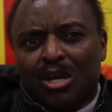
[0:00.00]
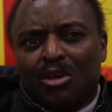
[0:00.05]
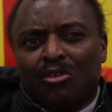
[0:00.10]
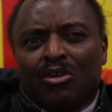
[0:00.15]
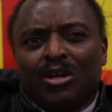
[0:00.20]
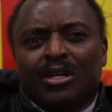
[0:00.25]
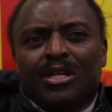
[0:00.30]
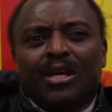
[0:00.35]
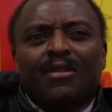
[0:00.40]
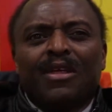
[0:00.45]

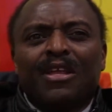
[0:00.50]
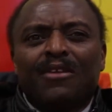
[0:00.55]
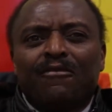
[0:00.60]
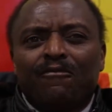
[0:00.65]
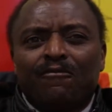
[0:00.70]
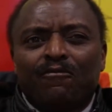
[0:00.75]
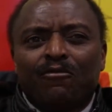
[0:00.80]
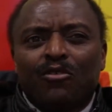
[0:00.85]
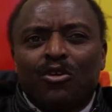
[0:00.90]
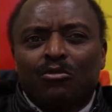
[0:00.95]
Right, and then
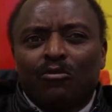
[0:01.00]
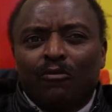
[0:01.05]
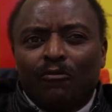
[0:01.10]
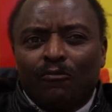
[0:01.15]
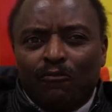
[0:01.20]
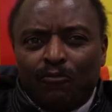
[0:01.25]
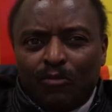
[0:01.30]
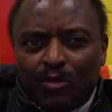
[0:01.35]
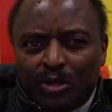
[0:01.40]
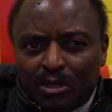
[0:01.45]

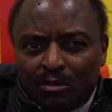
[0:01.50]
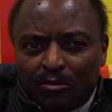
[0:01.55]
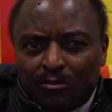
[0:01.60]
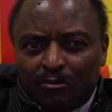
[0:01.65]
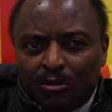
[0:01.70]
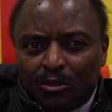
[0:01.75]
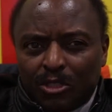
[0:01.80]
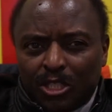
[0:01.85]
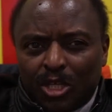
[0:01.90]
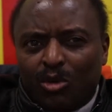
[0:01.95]

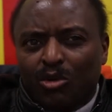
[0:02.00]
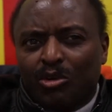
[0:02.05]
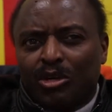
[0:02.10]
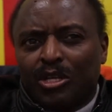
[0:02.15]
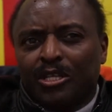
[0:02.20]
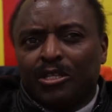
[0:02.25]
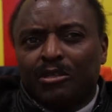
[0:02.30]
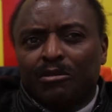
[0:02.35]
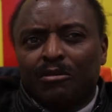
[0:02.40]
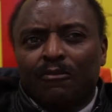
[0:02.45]

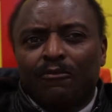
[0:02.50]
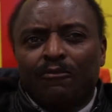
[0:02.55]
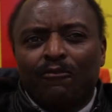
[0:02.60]
secondly,